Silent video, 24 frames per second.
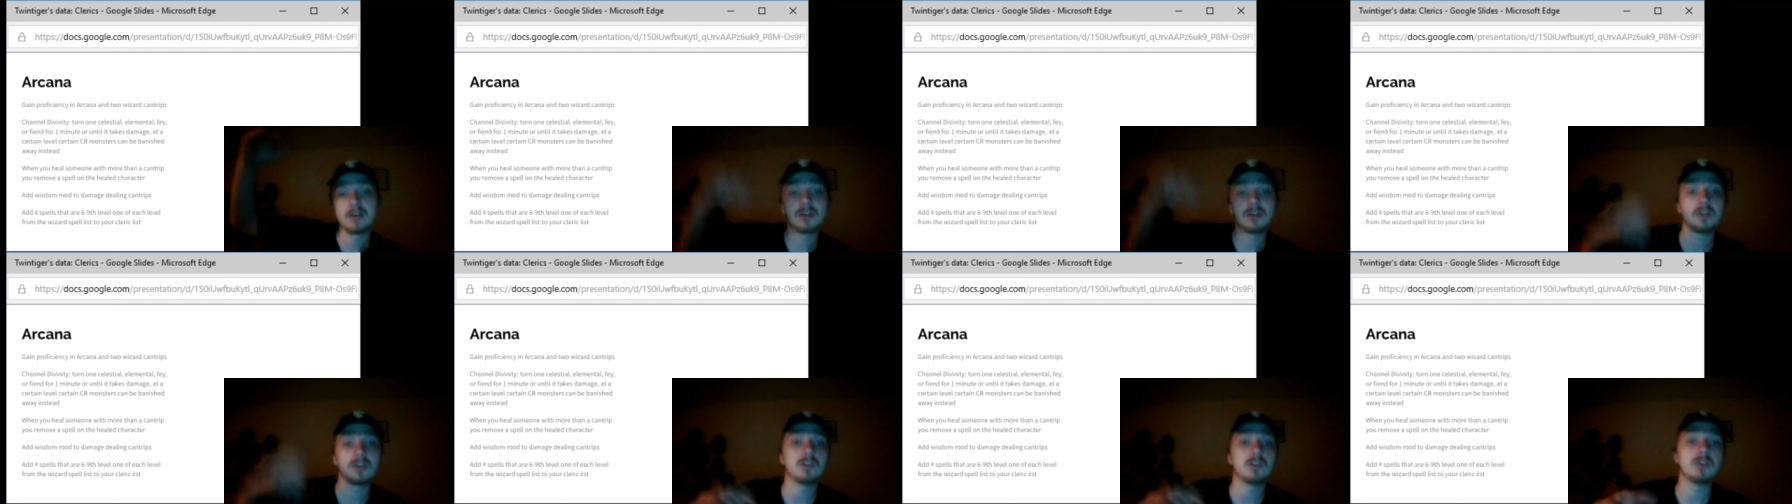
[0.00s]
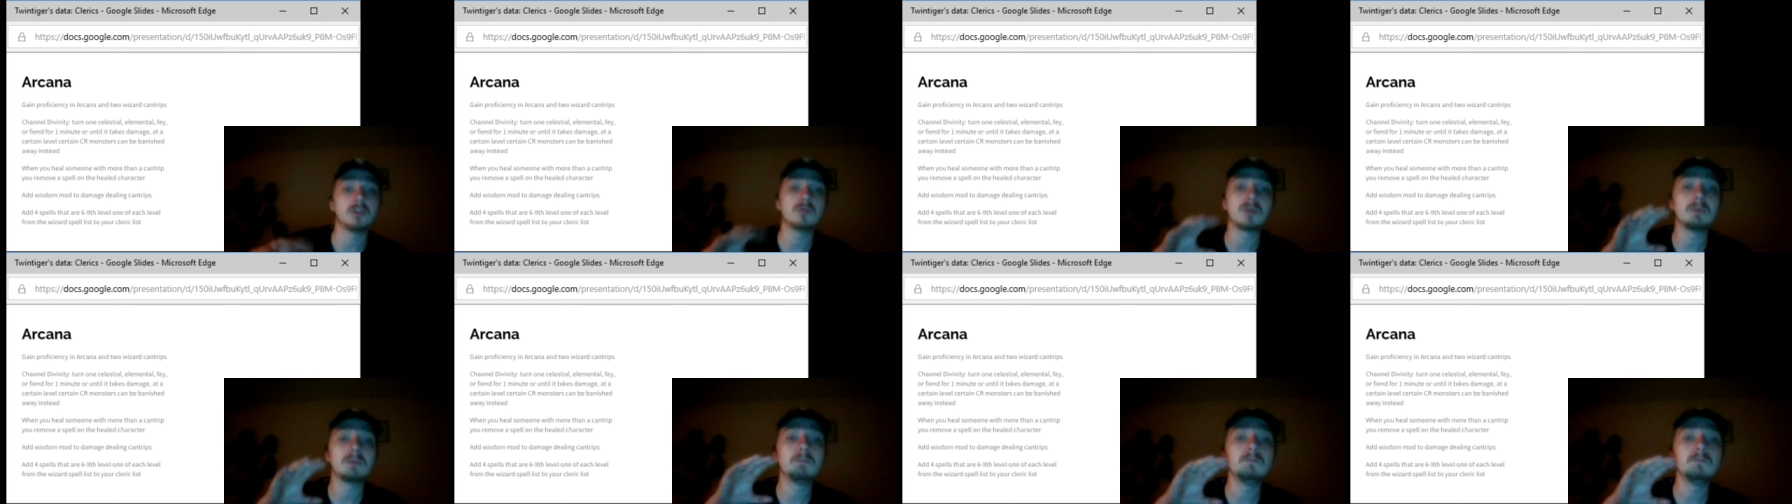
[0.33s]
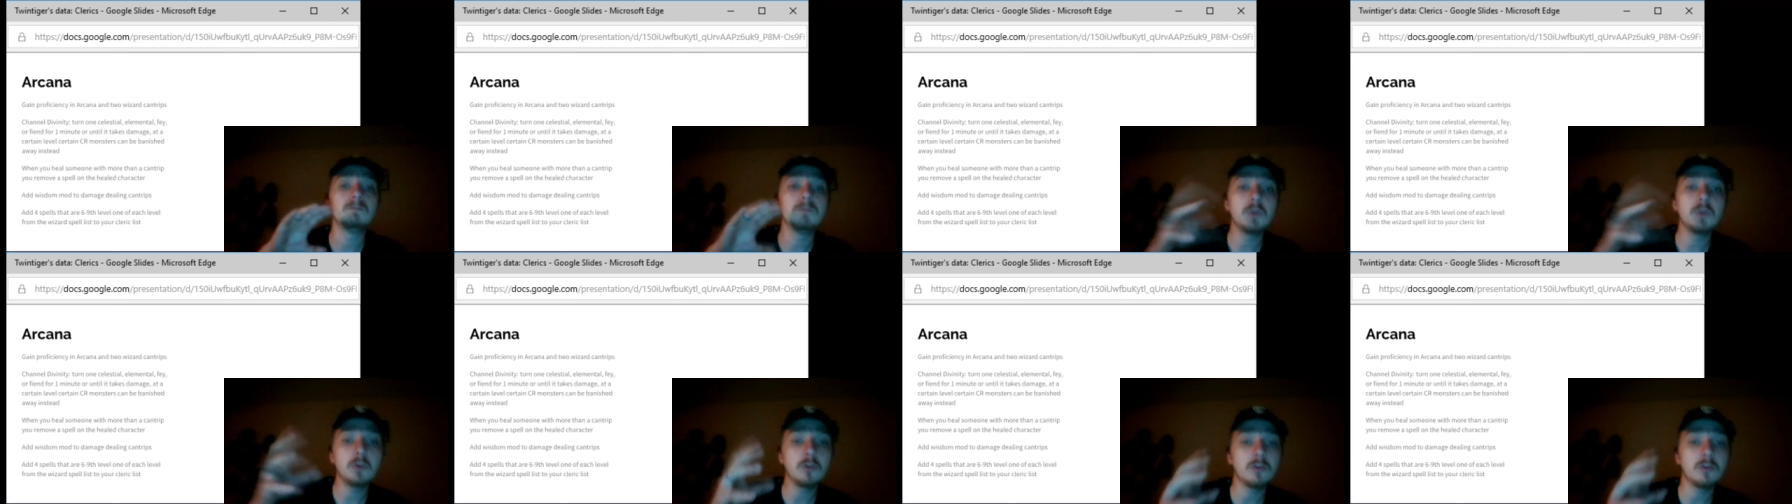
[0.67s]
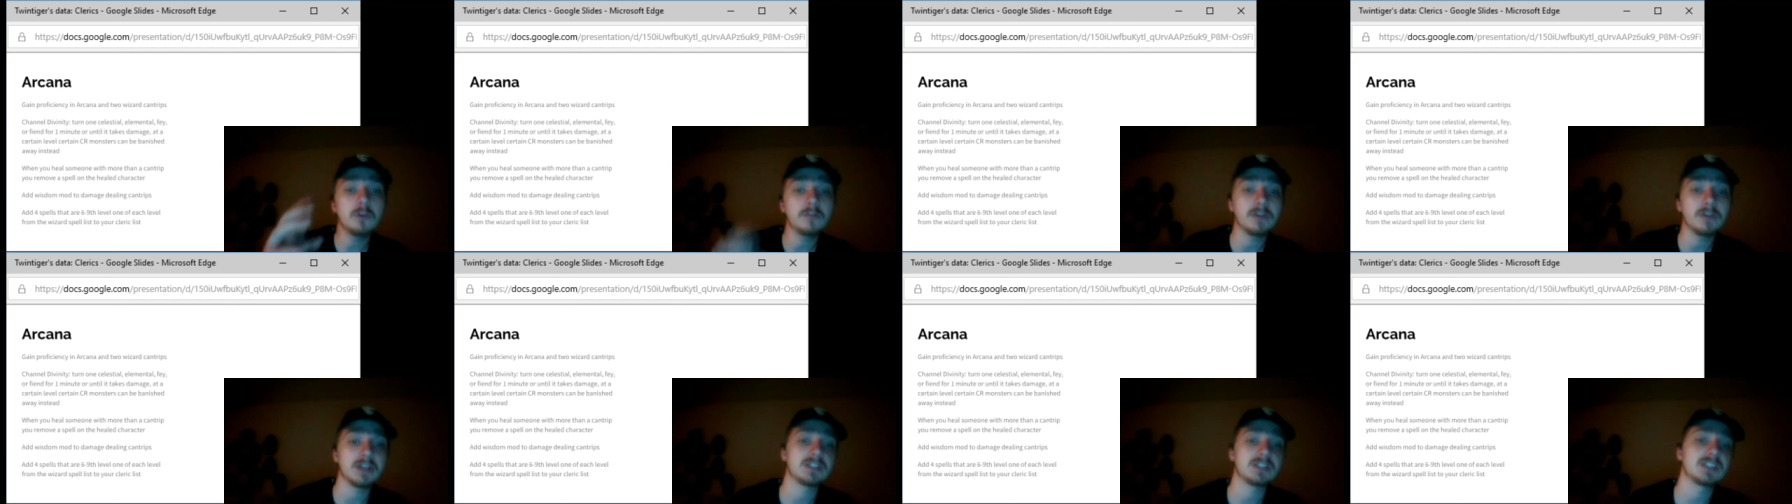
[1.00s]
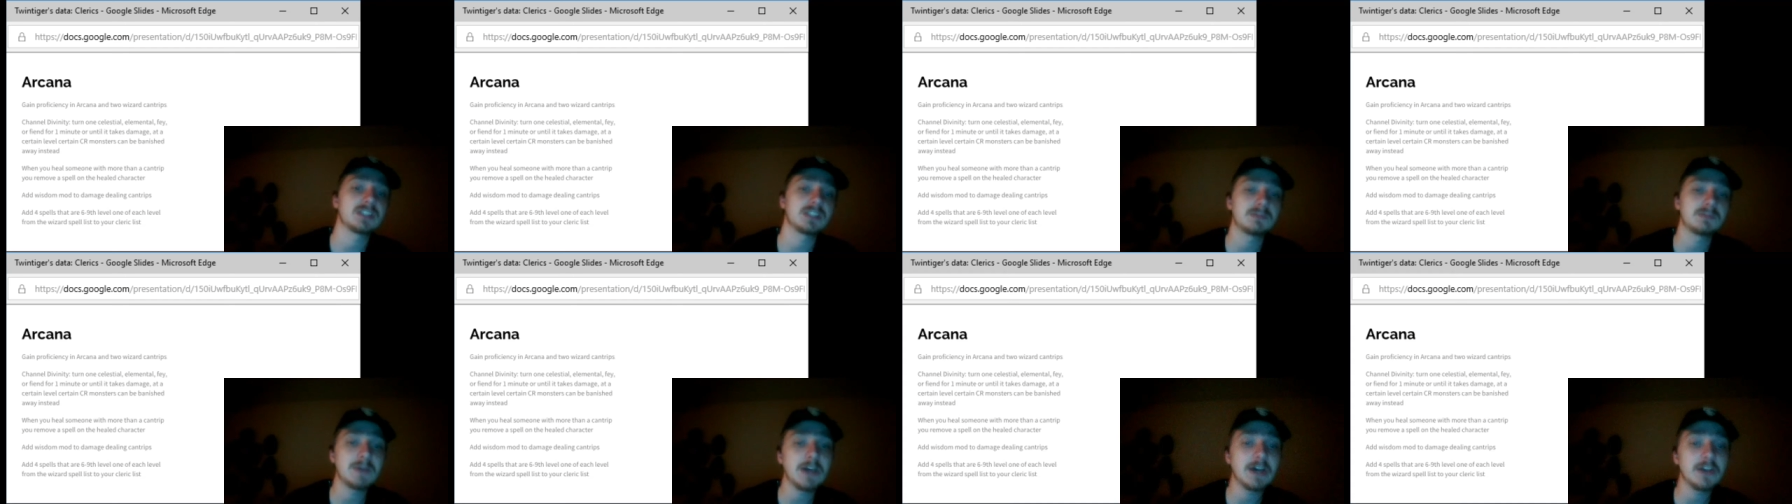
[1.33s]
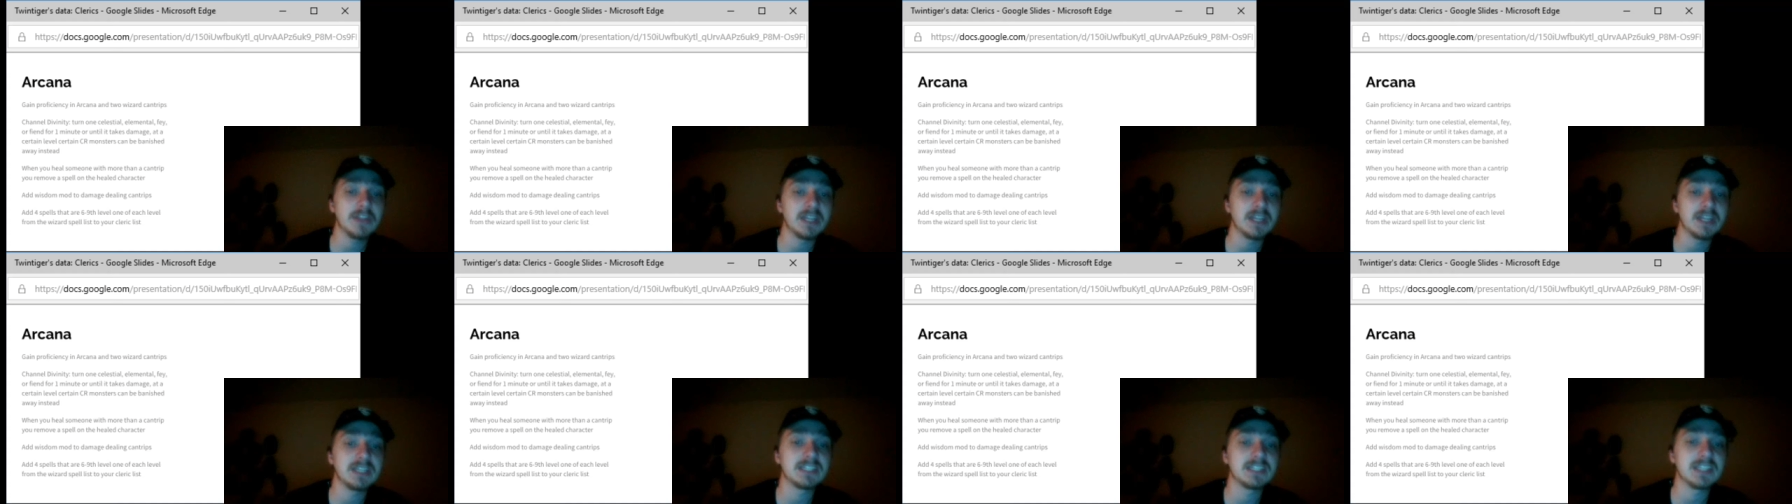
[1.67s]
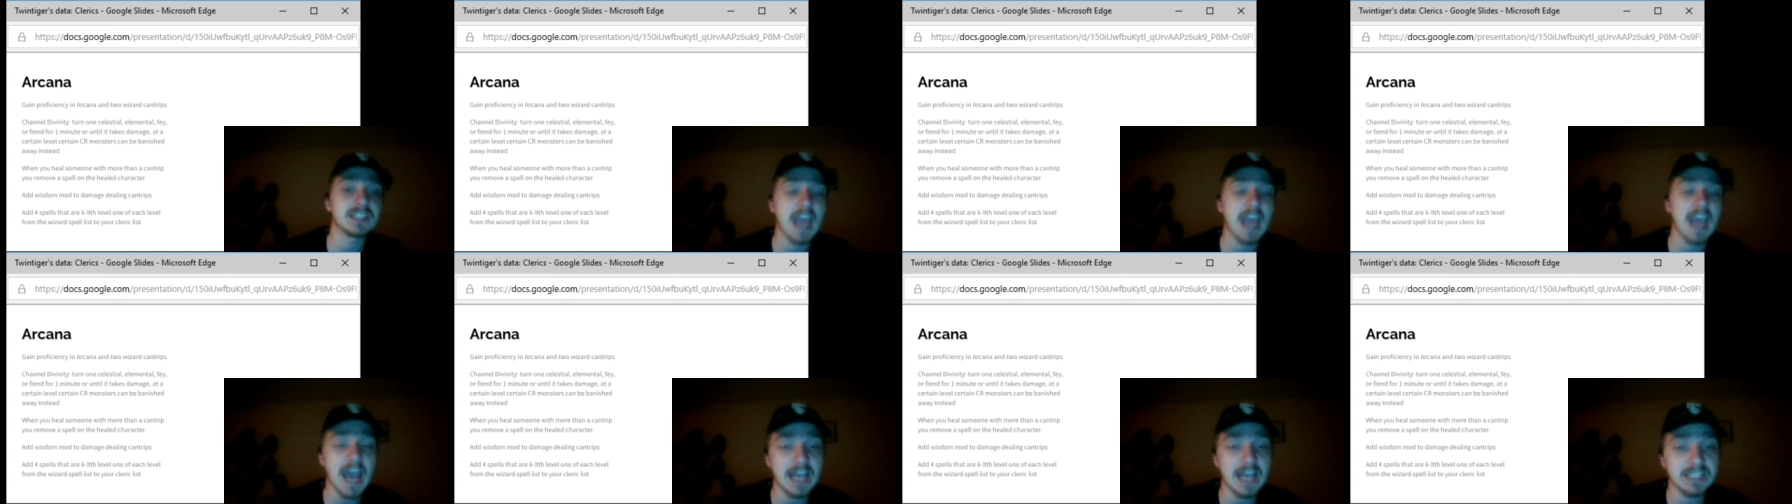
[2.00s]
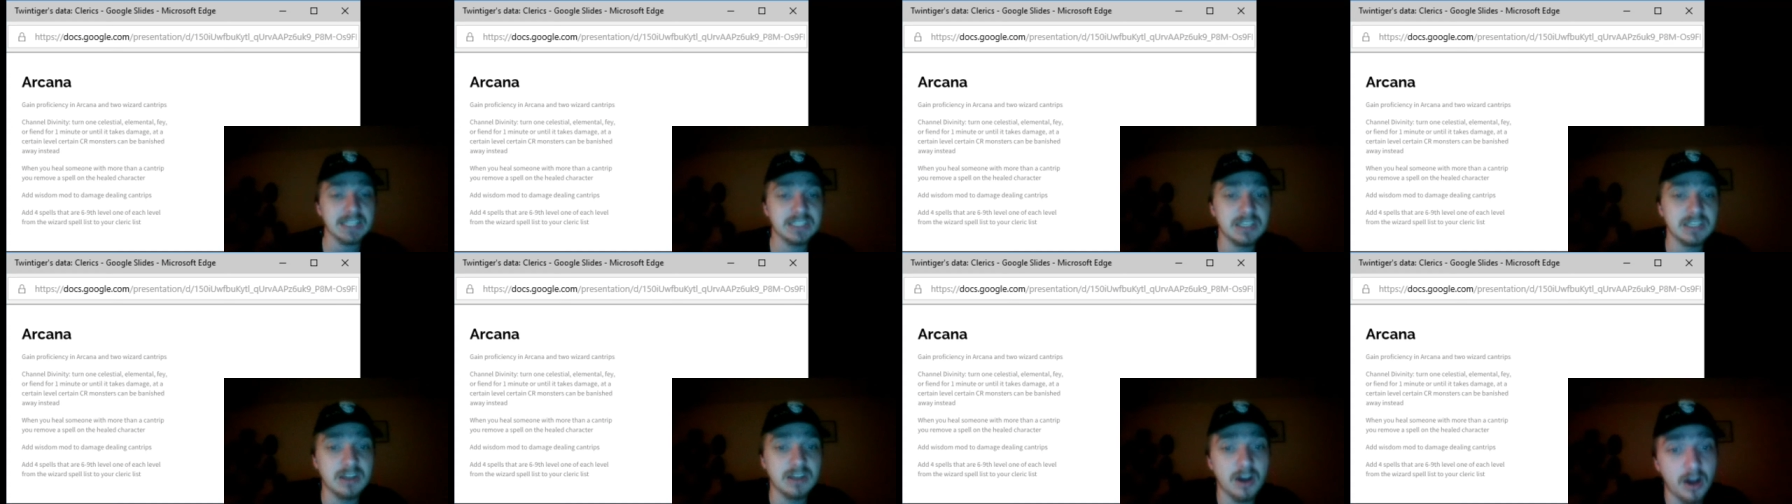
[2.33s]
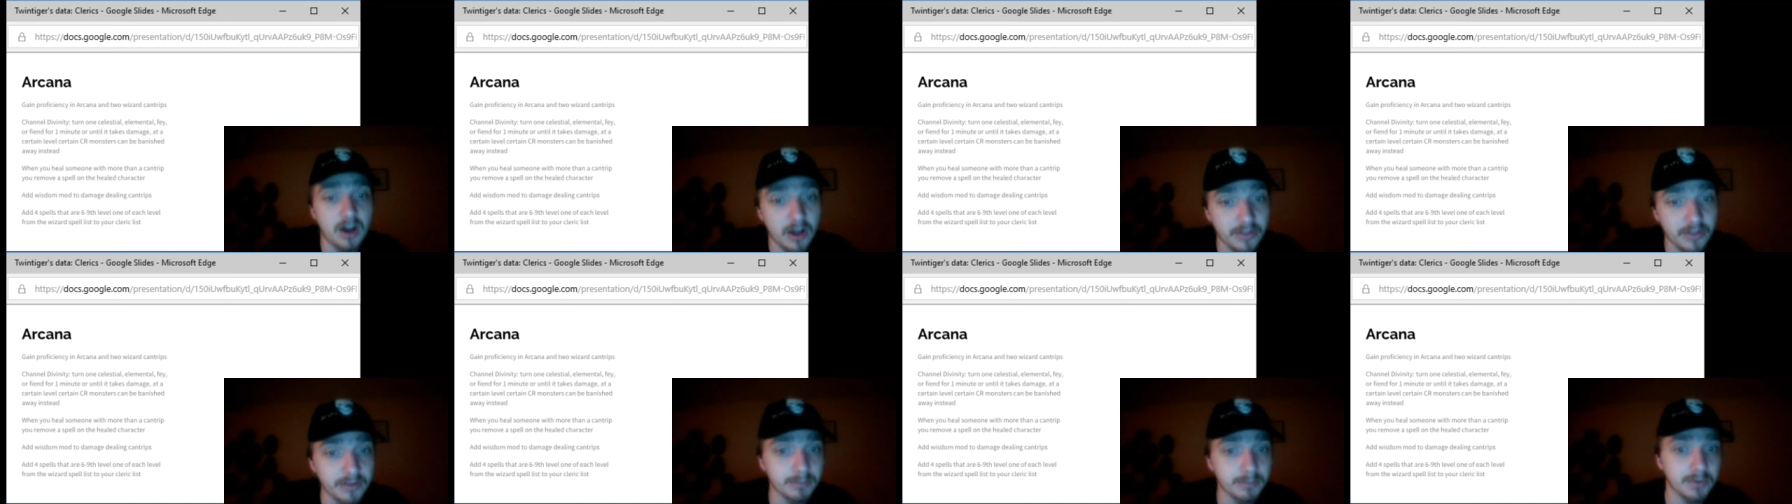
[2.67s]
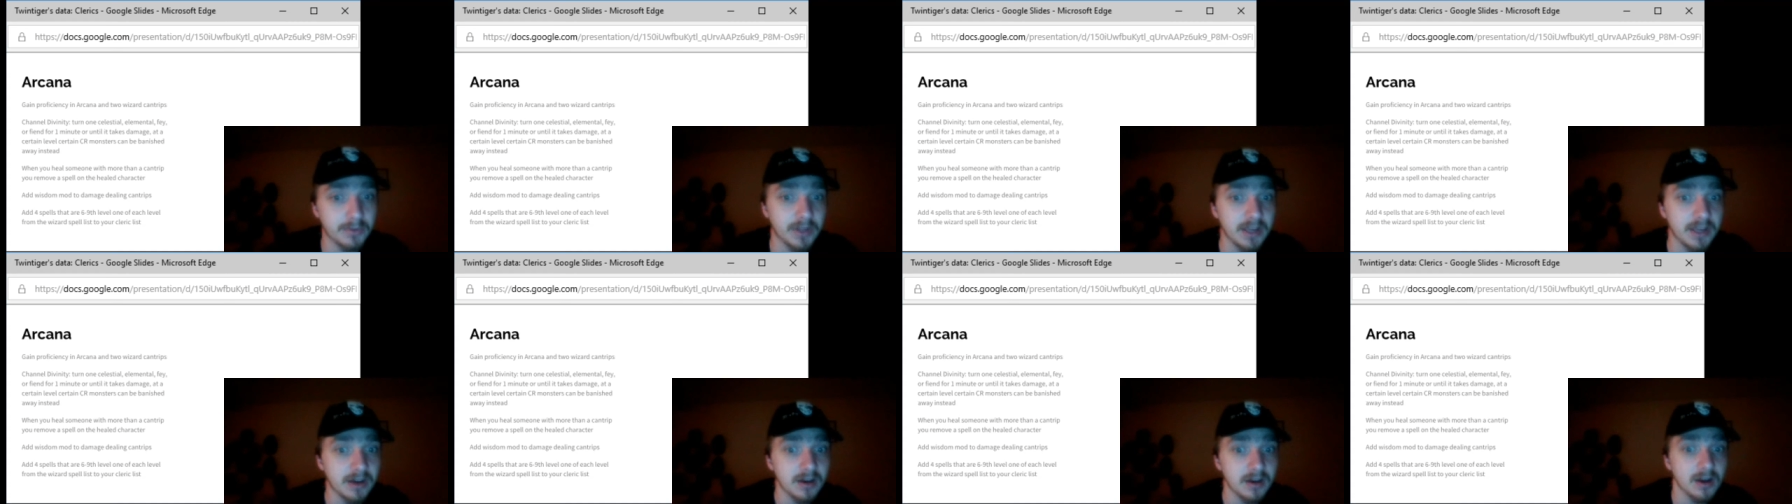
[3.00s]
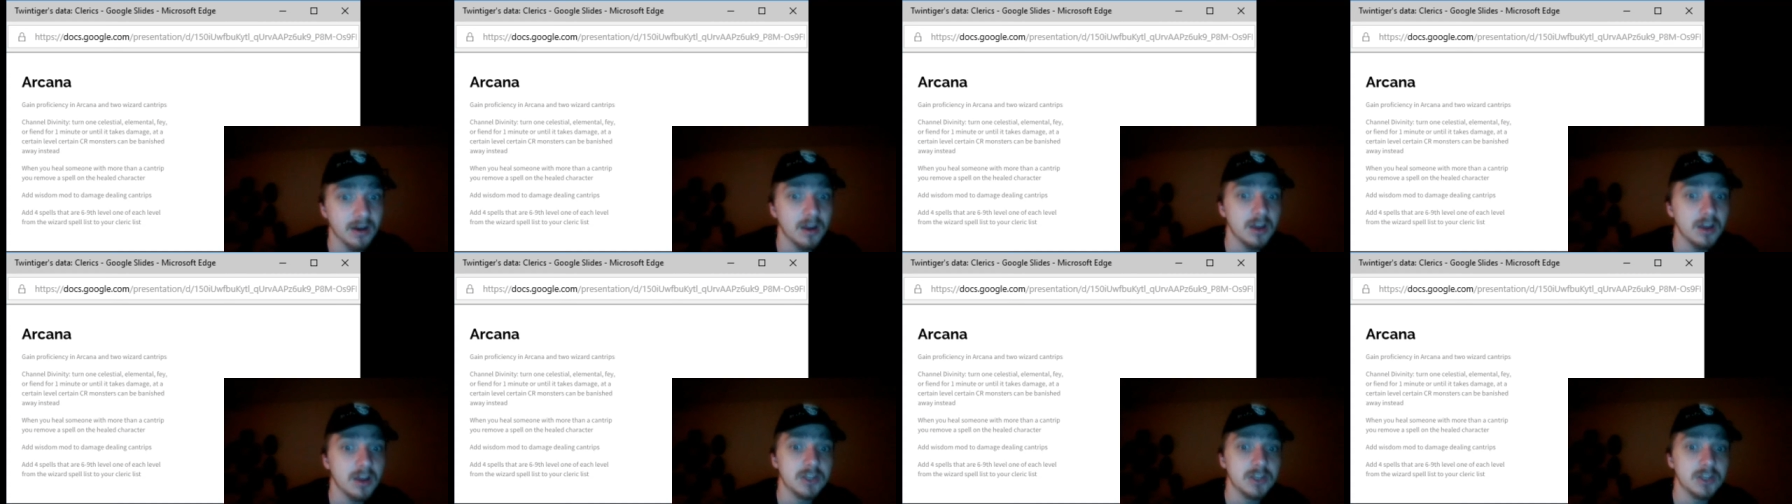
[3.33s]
you remove a spell that is casted on the player.